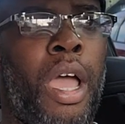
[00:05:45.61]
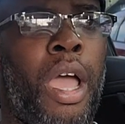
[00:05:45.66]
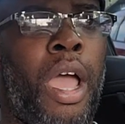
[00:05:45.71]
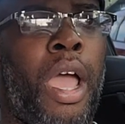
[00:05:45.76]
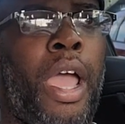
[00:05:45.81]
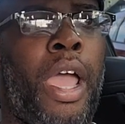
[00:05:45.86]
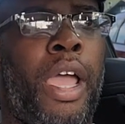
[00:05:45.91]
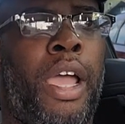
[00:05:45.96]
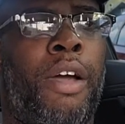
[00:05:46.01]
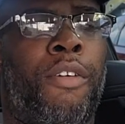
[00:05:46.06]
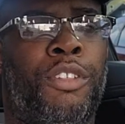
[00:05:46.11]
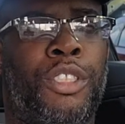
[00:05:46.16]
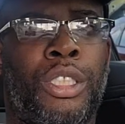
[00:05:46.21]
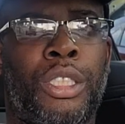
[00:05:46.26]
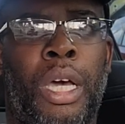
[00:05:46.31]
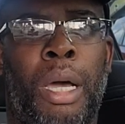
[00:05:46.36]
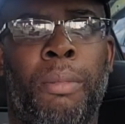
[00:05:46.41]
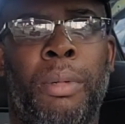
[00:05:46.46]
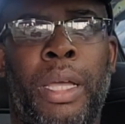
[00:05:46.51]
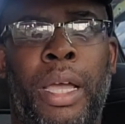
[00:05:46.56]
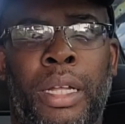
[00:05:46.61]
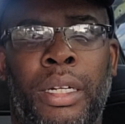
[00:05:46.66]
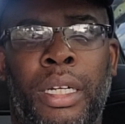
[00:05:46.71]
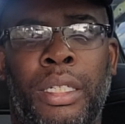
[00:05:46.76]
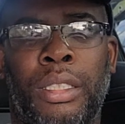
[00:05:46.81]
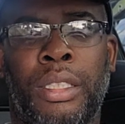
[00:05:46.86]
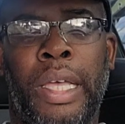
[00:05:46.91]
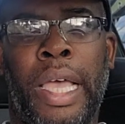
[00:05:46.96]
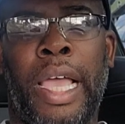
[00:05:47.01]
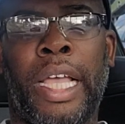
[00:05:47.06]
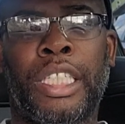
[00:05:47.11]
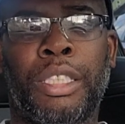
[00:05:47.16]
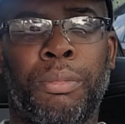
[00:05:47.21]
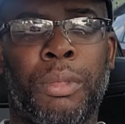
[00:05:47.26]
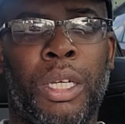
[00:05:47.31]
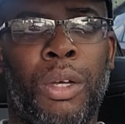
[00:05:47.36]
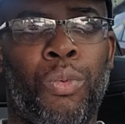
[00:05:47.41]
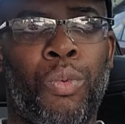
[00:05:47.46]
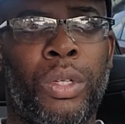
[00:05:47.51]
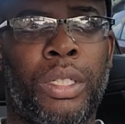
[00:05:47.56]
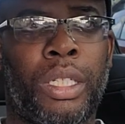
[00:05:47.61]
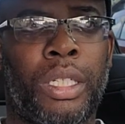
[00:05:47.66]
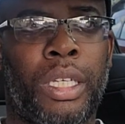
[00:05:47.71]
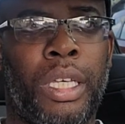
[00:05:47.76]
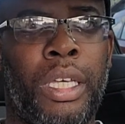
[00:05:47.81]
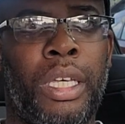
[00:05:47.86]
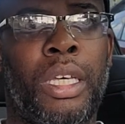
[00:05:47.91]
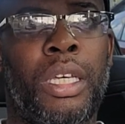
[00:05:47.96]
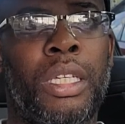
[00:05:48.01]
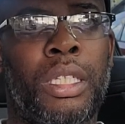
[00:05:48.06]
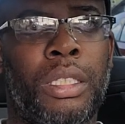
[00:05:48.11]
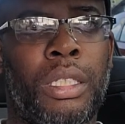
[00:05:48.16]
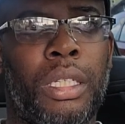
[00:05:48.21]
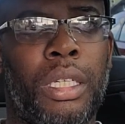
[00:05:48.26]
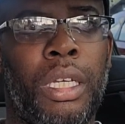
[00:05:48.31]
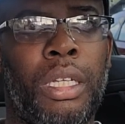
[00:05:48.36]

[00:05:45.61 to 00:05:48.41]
have some kind of attachment with the kids,